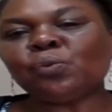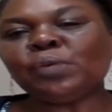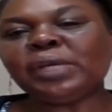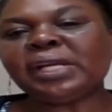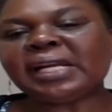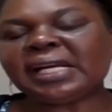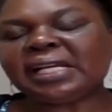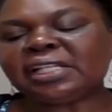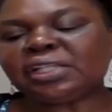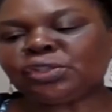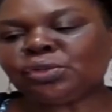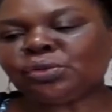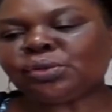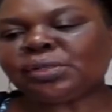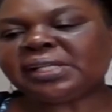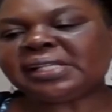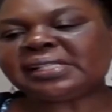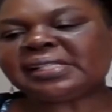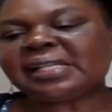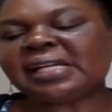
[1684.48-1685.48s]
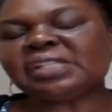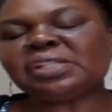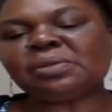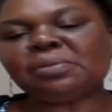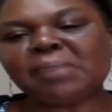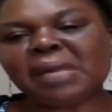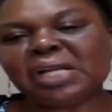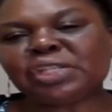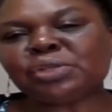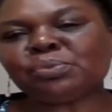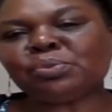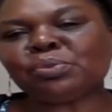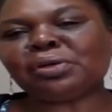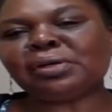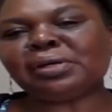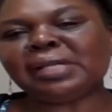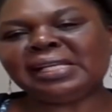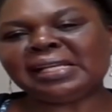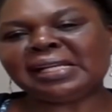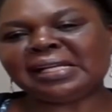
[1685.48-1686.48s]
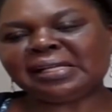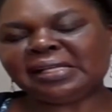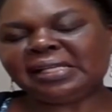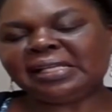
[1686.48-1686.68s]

we can do research much more in